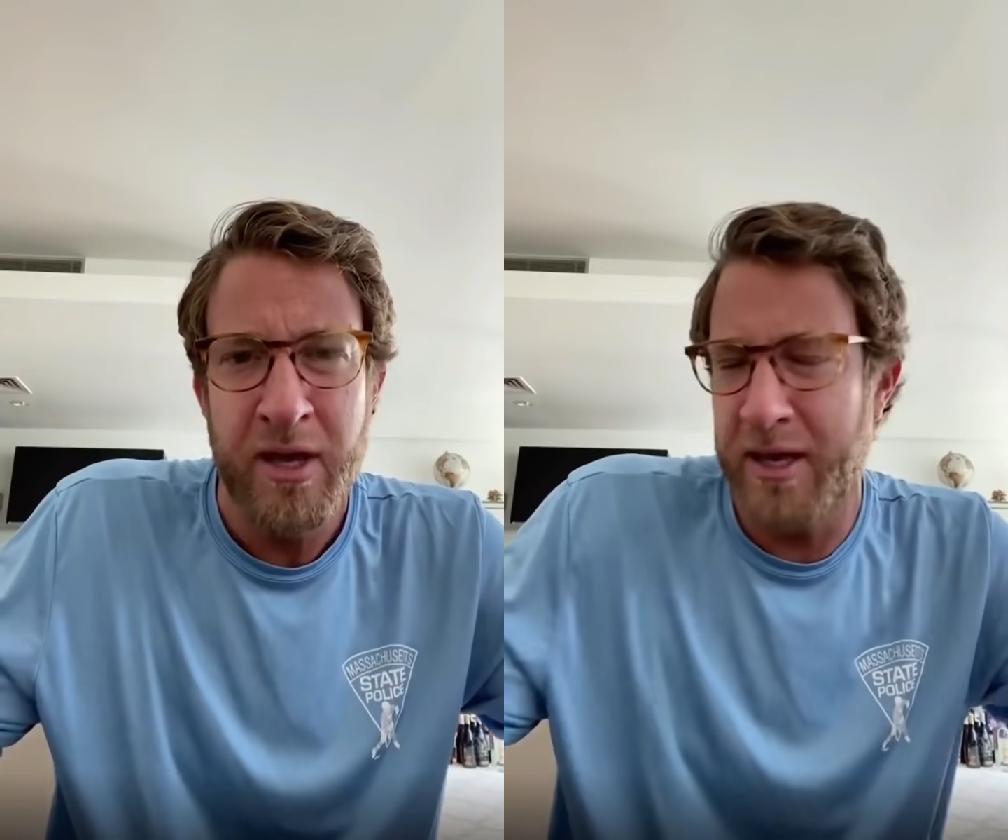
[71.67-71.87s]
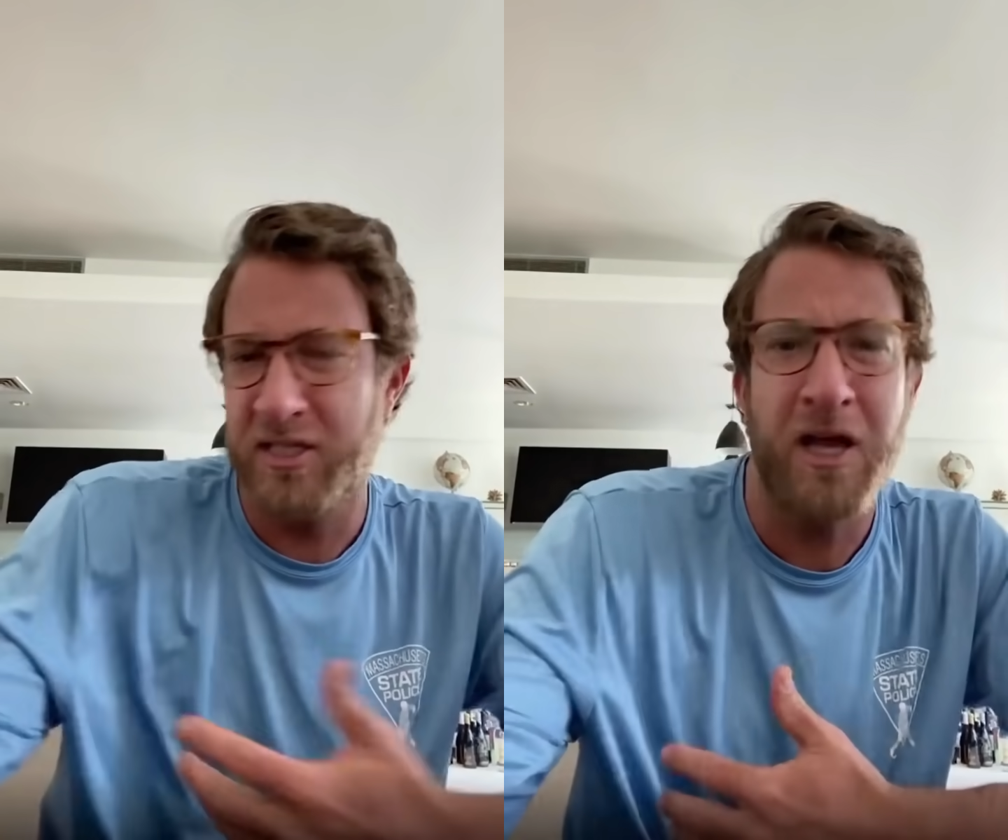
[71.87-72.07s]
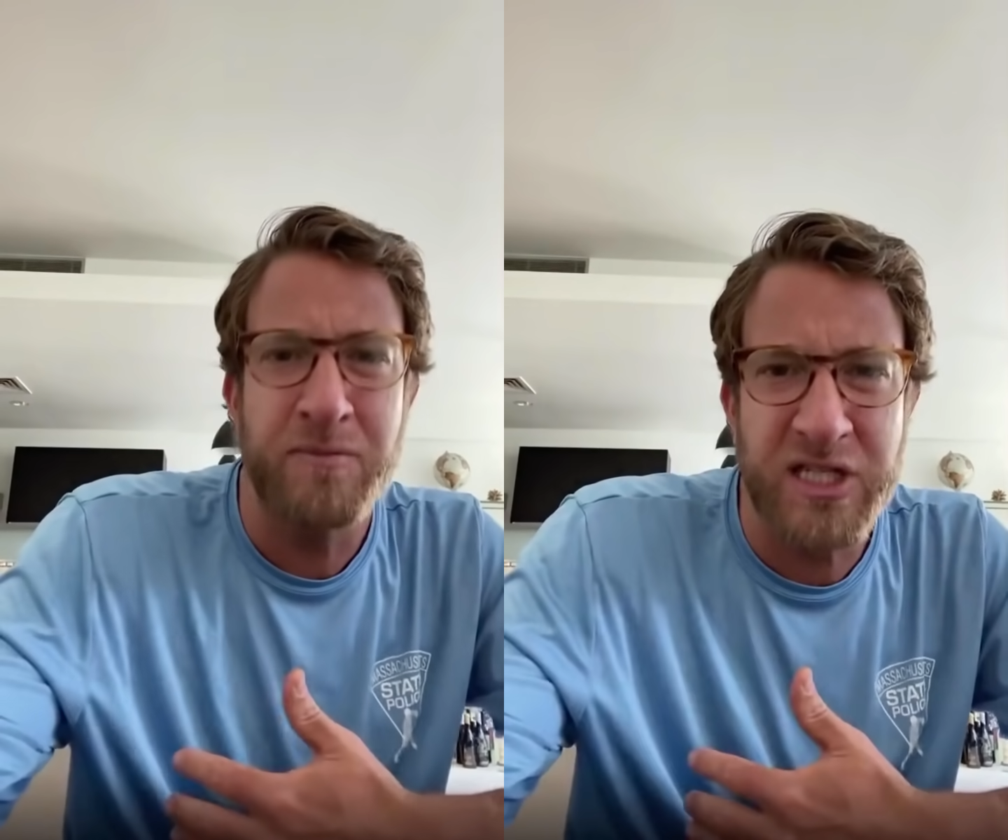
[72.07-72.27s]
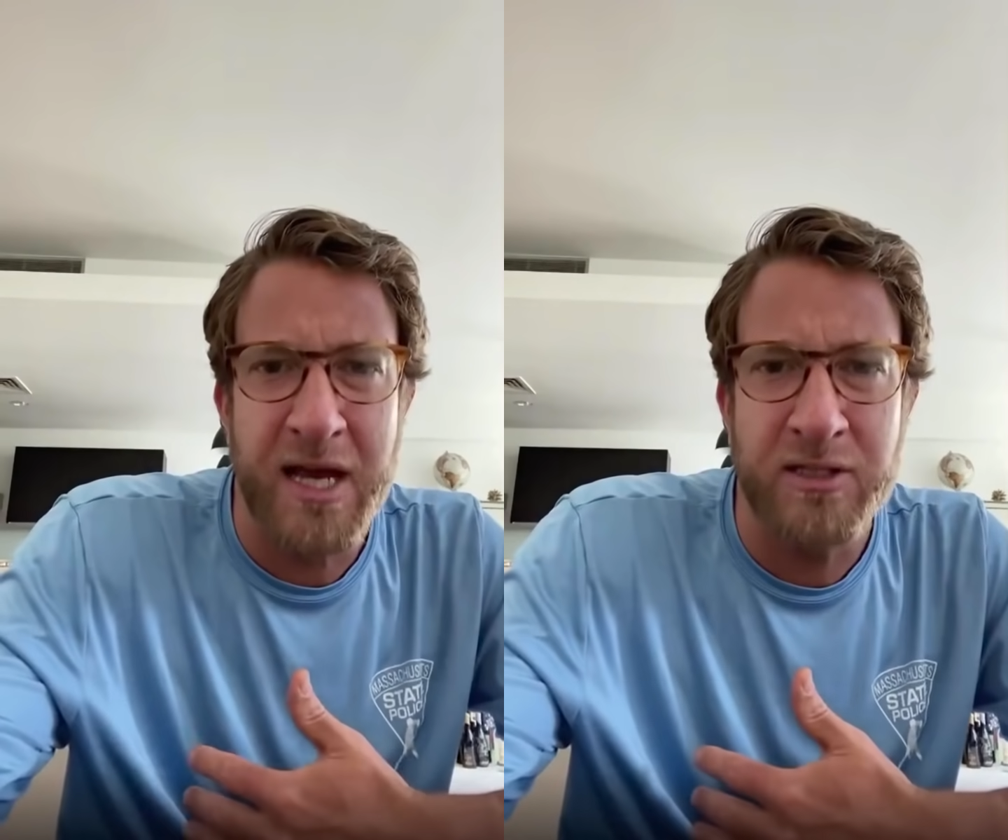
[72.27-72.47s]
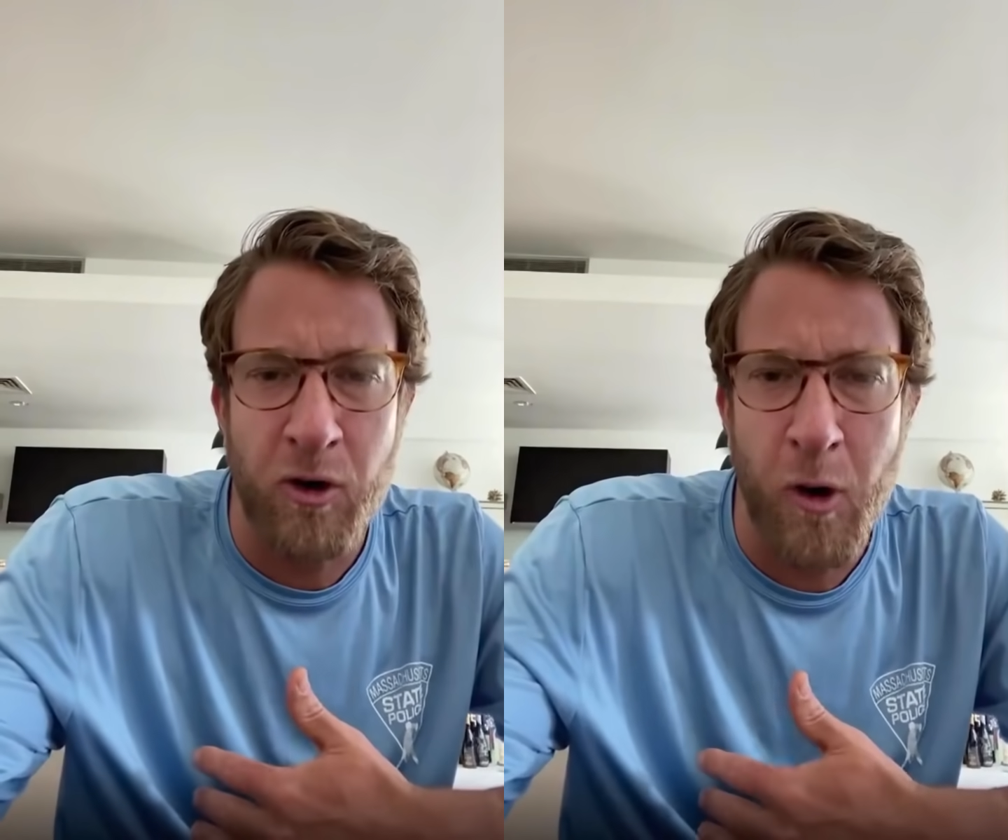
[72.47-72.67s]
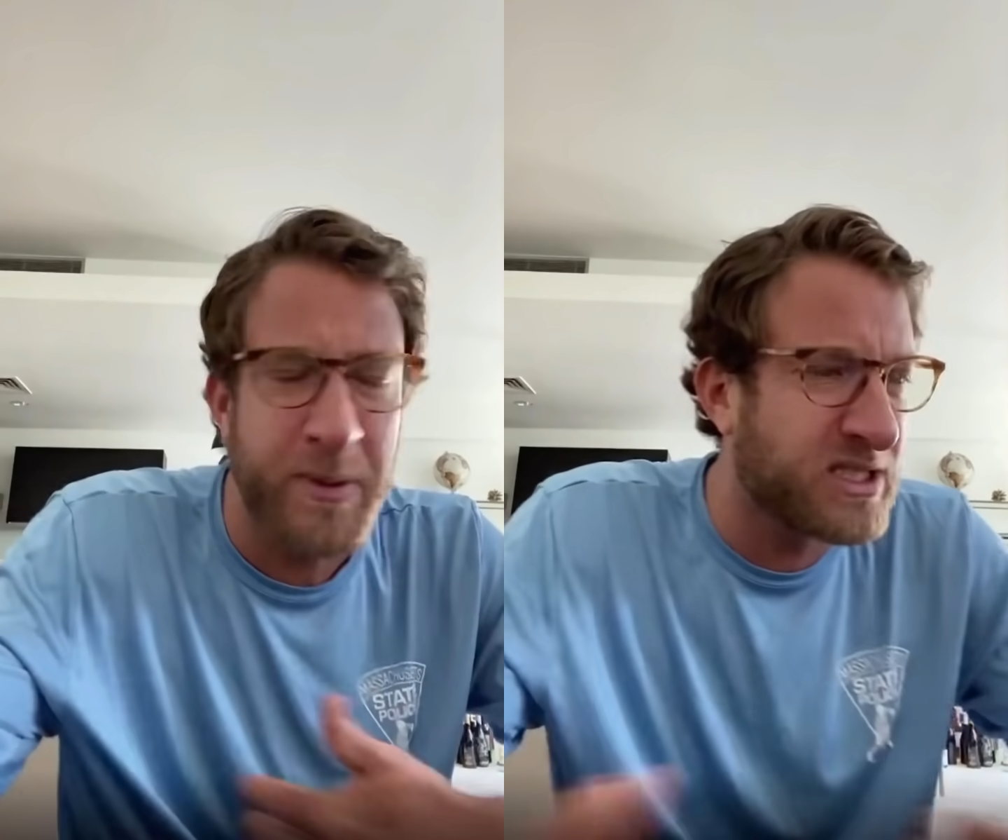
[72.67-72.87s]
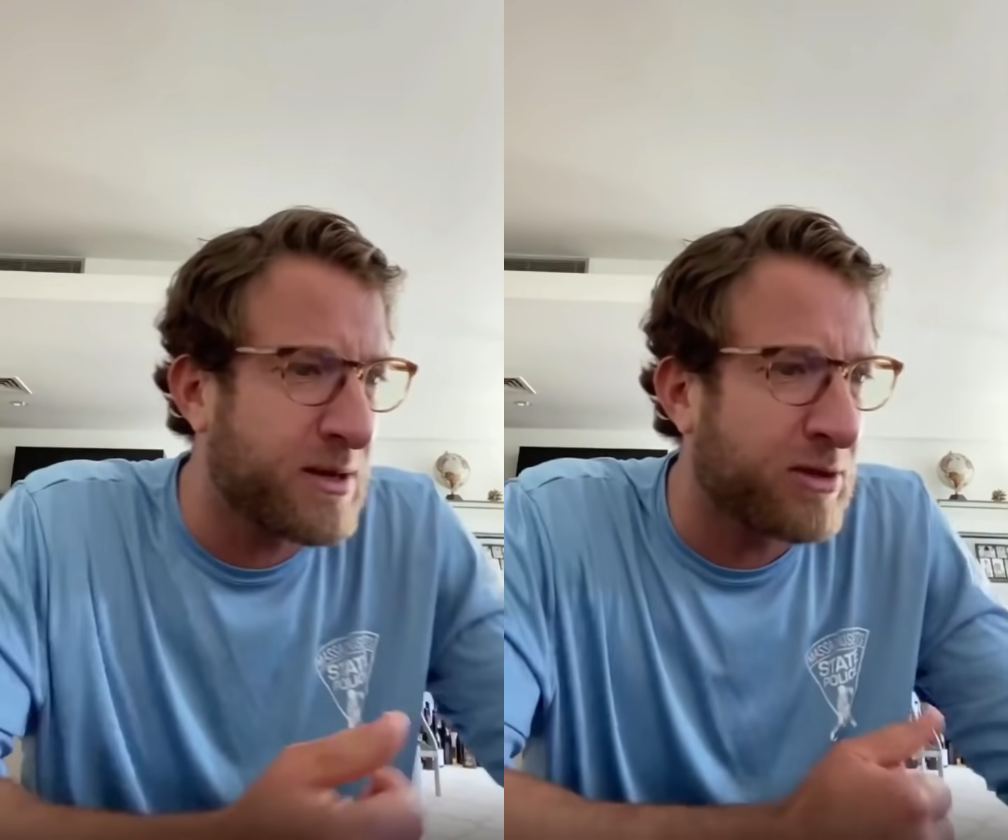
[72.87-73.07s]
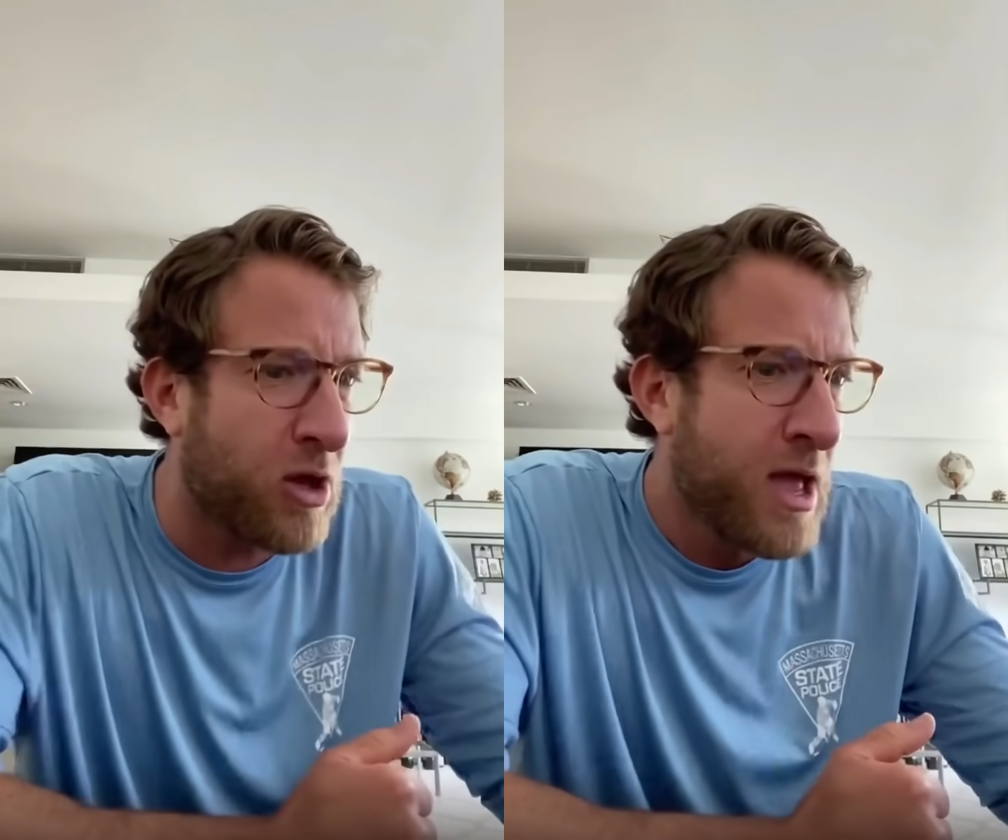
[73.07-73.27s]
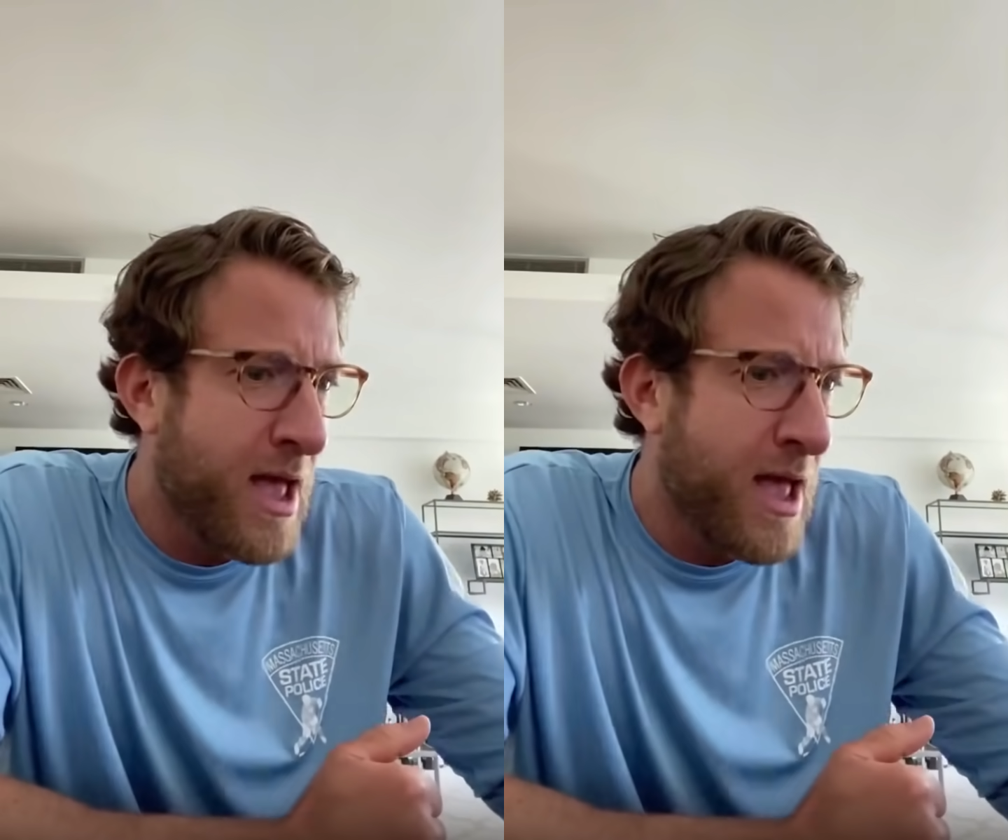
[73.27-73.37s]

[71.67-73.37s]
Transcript: And some states are open, some closed.